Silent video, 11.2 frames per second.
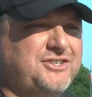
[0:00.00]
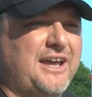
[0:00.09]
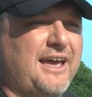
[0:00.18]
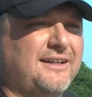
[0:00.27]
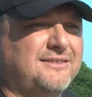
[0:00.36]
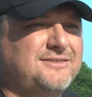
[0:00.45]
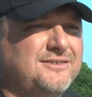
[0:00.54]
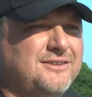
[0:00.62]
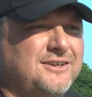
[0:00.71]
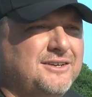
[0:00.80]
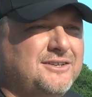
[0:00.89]
chance
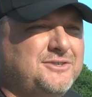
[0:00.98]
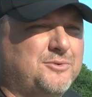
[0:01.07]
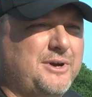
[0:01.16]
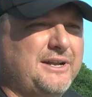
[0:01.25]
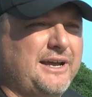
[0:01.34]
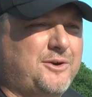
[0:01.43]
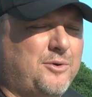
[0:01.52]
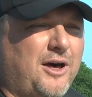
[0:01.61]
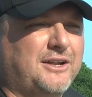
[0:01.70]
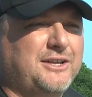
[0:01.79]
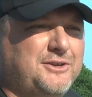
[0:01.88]
to win a
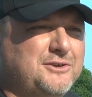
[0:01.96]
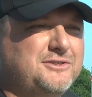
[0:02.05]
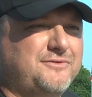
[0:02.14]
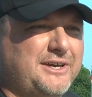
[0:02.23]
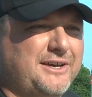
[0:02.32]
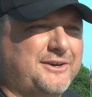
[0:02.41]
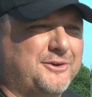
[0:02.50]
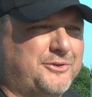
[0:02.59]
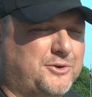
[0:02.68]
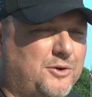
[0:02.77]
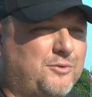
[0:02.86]
quality used
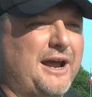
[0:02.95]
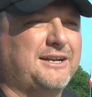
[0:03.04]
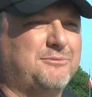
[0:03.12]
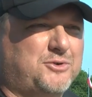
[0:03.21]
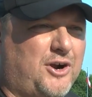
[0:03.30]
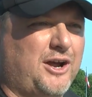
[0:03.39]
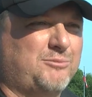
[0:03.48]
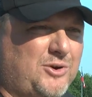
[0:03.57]
vehicle through a random drawing